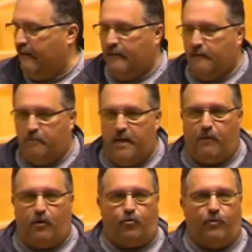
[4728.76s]

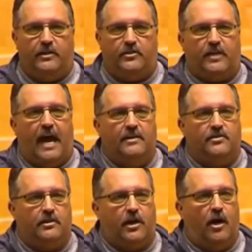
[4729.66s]
people
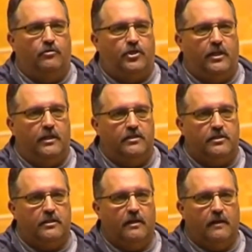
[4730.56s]
criticizing
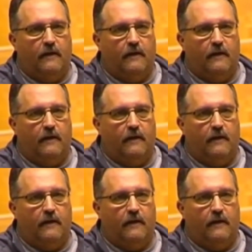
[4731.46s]
coaches.